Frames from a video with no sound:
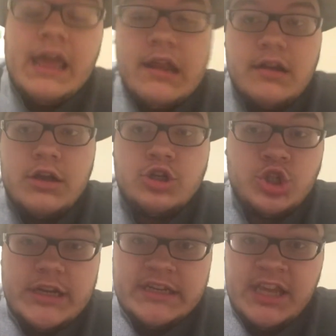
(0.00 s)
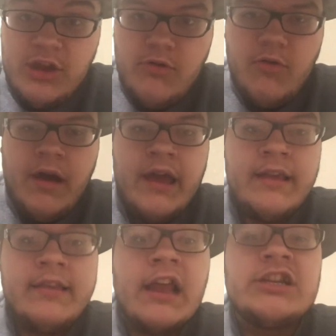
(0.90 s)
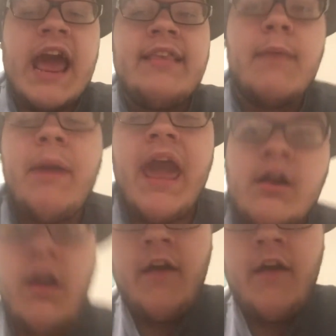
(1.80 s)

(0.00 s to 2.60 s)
and treat you such as a pair